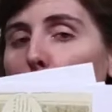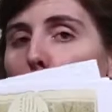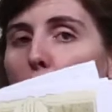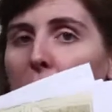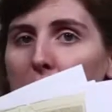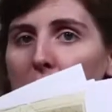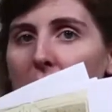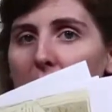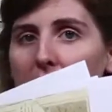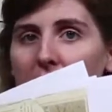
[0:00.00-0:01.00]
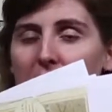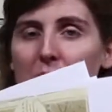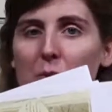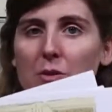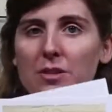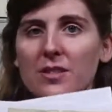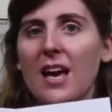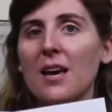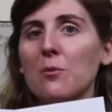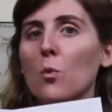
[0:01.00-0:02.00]
one primary source
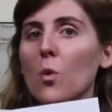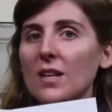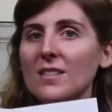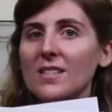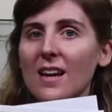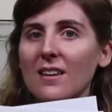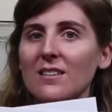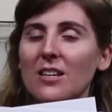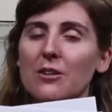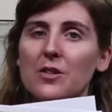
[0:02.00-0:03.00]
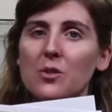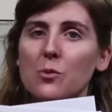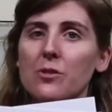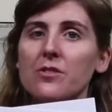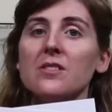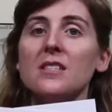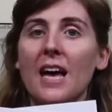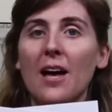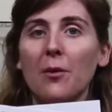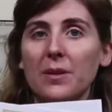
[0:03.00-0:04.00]
and one secondary source to
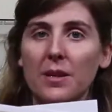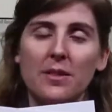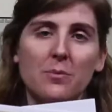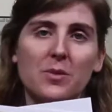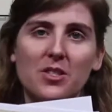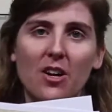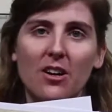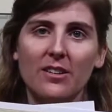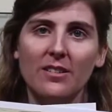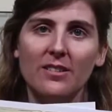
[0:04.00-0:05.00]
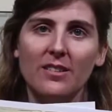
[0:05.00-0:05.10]
help get them started.